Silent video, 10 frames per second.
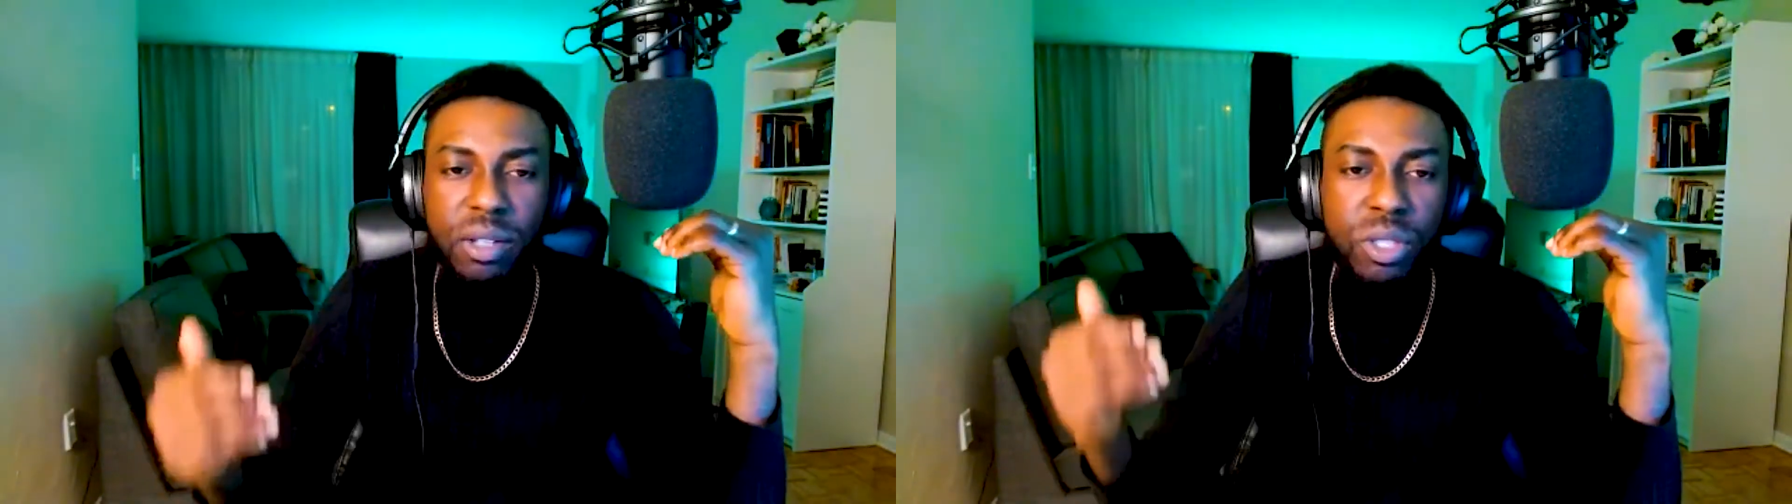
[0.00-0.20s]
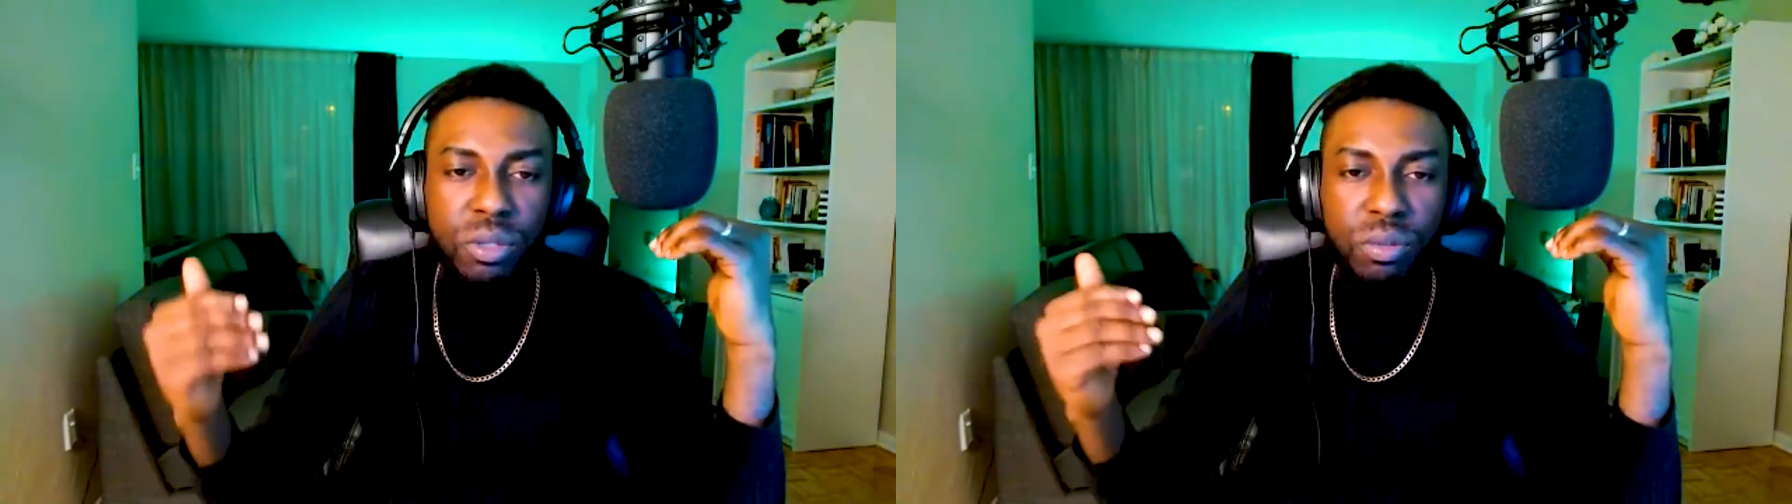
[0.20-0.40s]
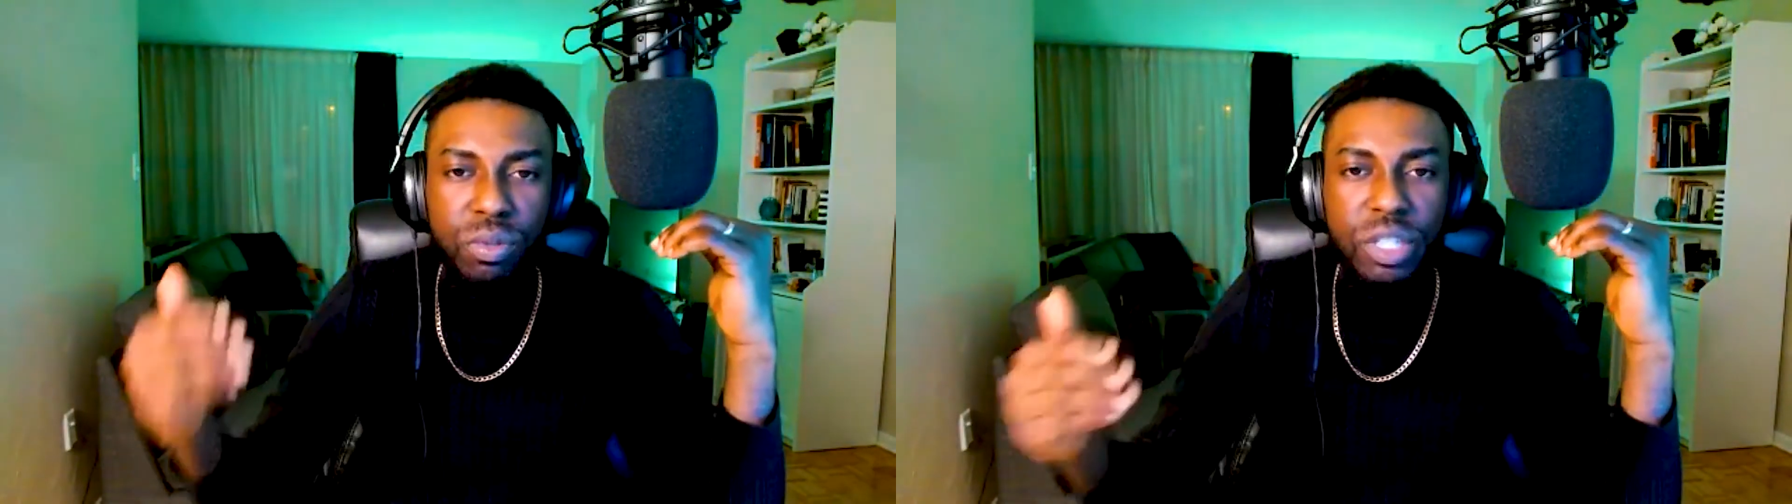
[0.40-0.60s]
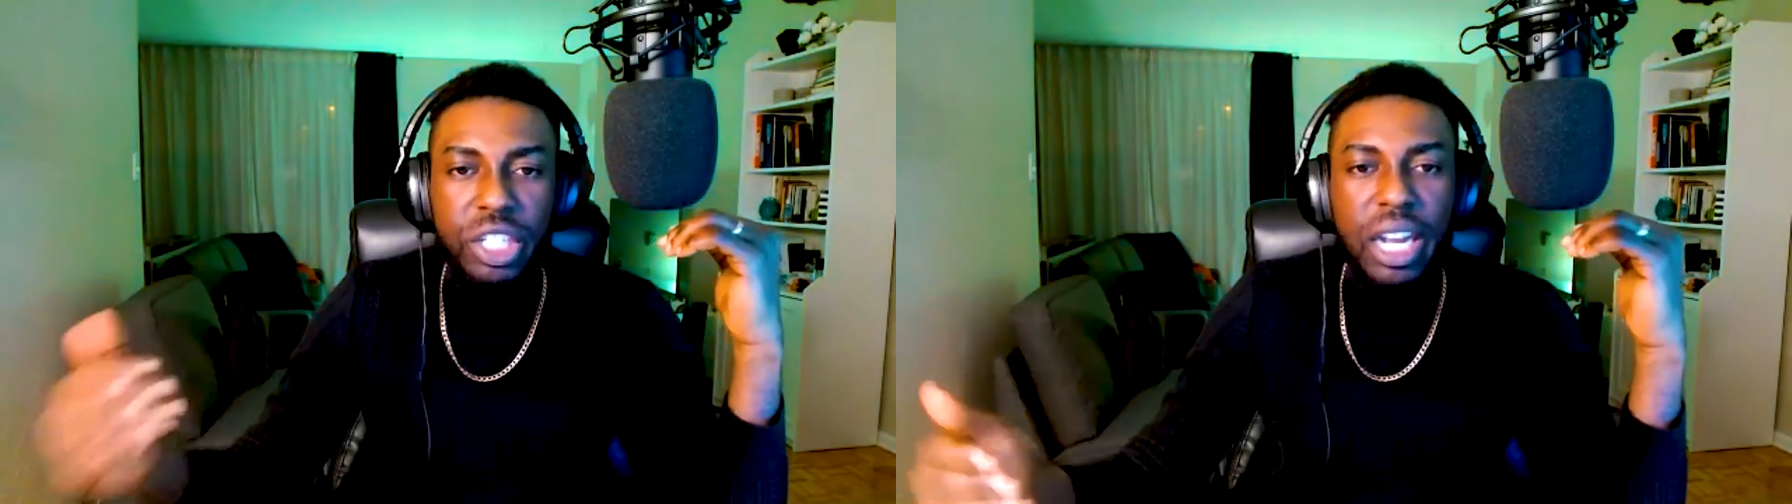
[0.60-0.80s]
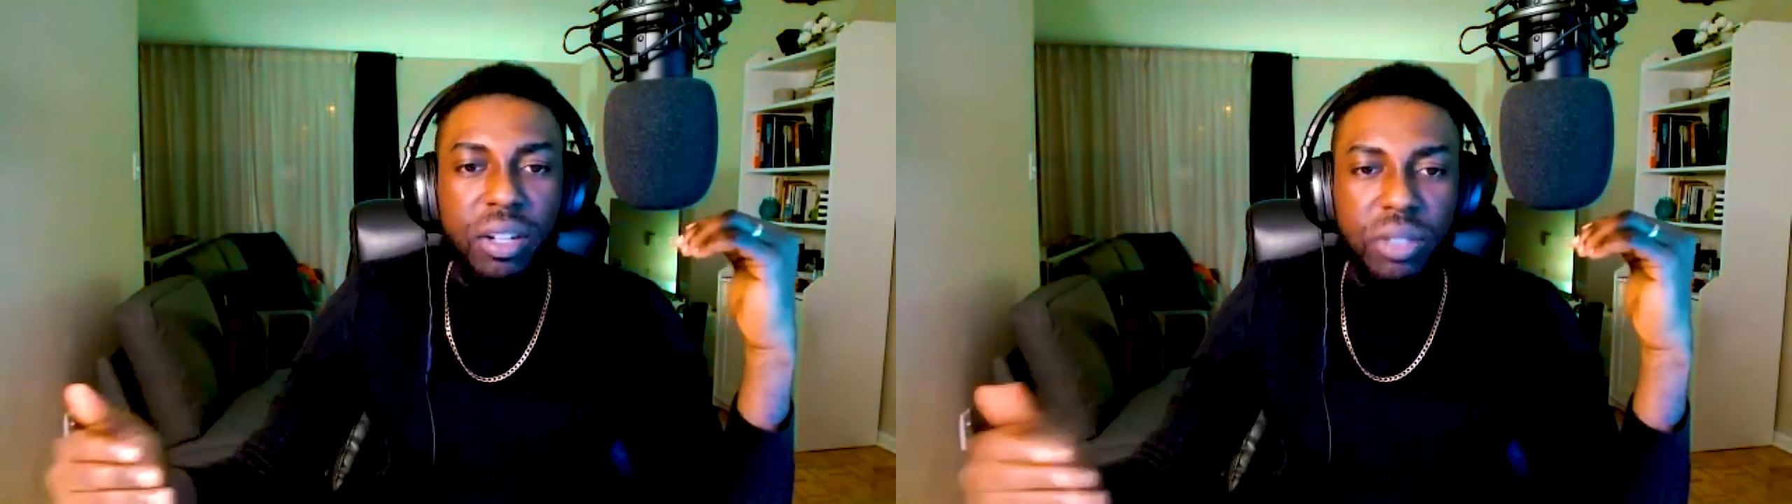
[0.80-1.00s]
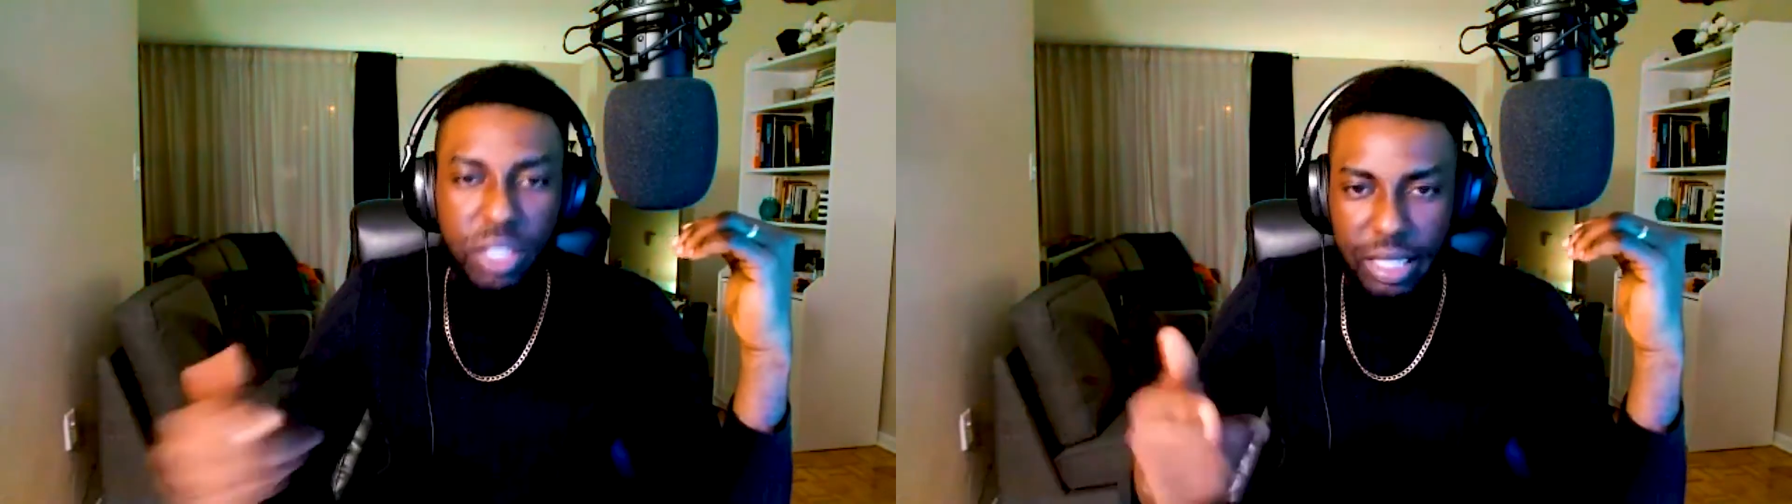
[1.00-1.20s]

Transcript: to reach out.